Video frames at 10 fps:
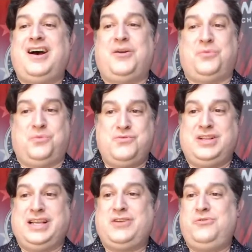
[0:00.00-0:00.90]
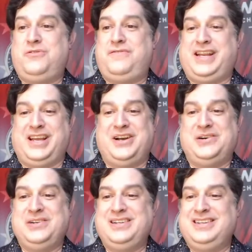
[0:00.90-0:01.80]
a really cool
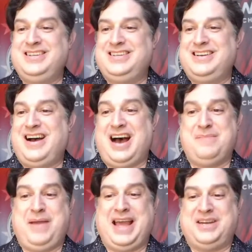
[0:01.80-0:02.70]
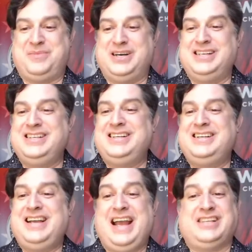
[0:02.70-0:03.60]
video on Panama
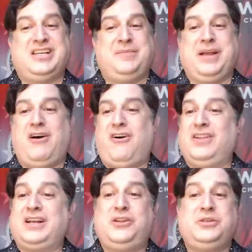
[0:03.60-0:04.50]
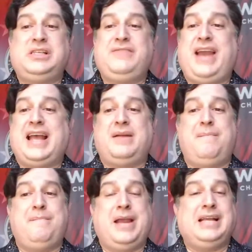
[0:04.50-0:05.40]
It's going to be all inclusive and
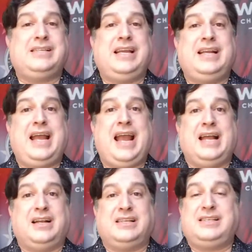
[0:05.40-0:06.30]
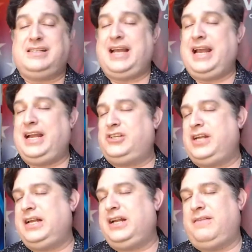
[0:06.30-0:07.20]
amazing, and a
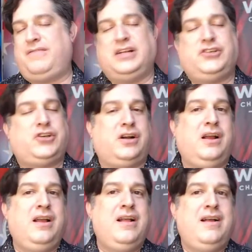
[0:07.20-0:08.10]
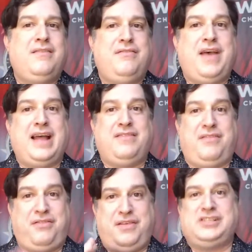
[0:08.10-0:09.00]
stage and an adventure that
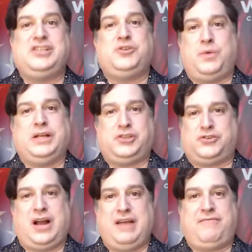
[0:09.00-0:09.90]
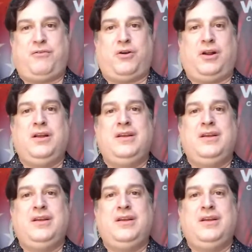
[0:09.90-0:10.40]
this is what you strive for.